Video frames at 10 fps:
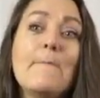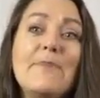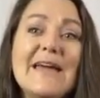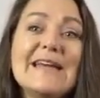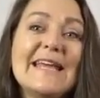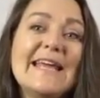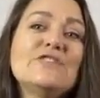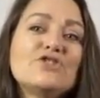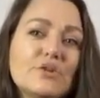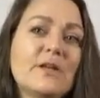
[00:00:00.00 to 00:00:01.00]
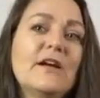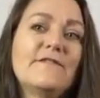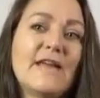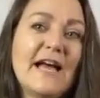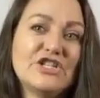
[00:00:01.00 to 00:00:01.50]
be an instrument
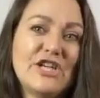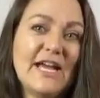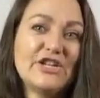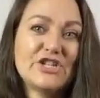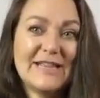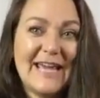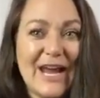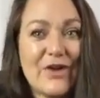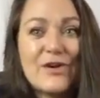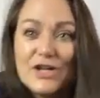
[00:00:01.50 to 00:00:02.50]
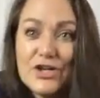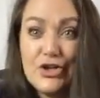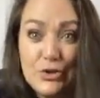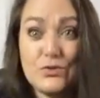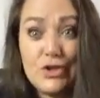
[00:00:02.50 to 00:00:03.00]
of that change in the area
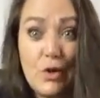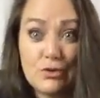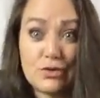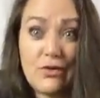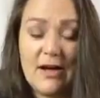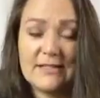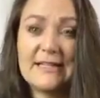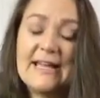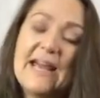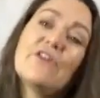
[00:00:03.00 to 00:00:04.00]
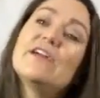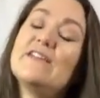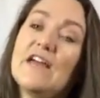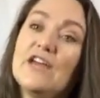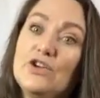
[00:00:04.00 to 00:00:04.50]
you don't trust, in the
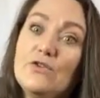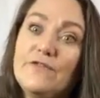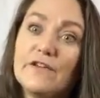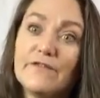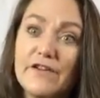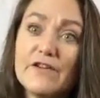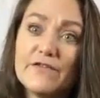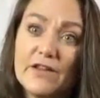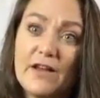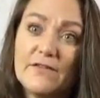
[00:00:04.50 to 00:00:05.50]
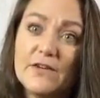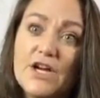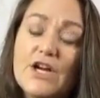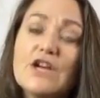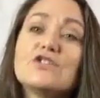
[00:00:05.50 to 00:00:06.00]
area that you feel fearful of,
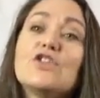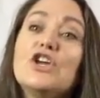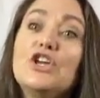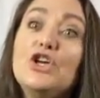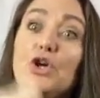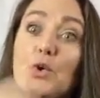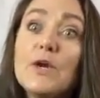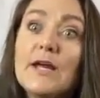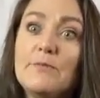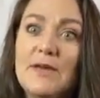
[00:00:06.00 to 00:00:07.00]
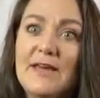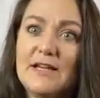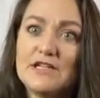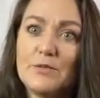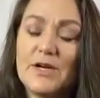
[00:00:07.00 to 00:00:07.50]
so that you can
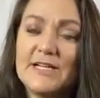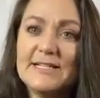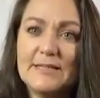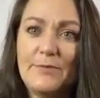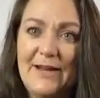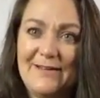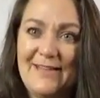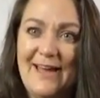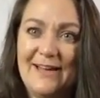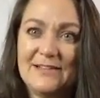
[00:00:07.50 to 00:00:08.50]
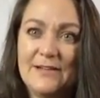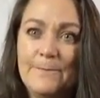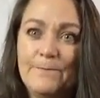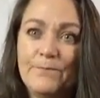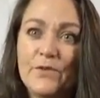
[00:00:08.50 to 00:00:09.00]
begin to participate in that.
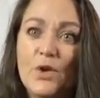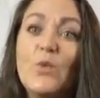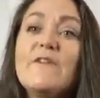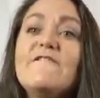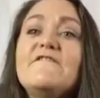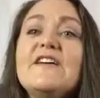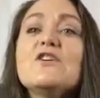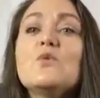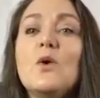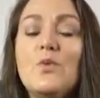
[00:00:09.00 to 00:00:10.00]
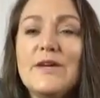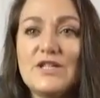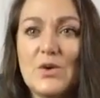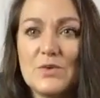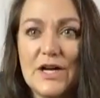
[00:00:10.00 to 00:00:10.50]
We fear what we
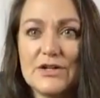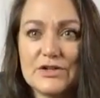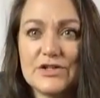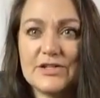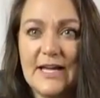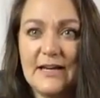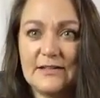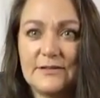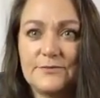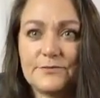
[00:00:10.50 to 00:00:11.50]
don't understand.